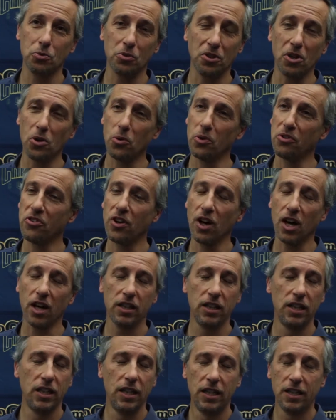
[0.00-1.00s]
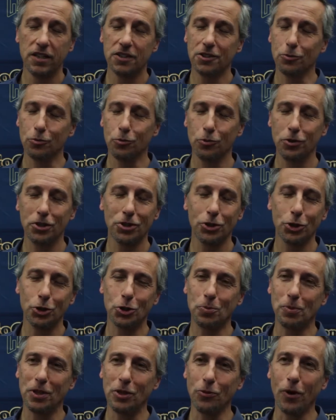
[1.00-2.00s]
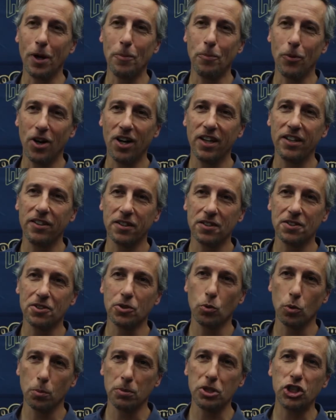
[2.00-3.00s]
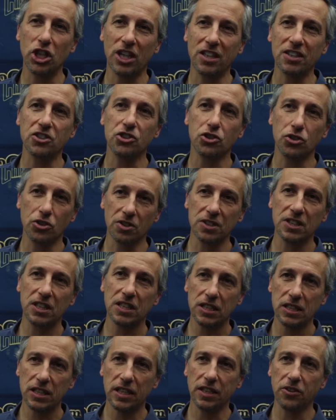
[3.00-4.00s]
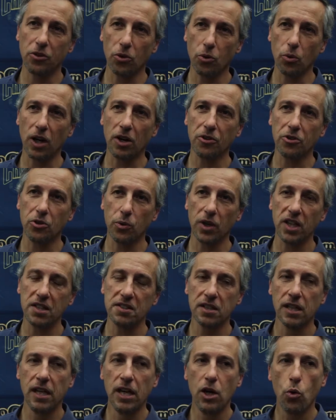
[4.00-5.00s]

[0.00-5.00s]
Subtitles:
We know we've got some real good speed right behind us, so we'll be challenged early and throughout the race.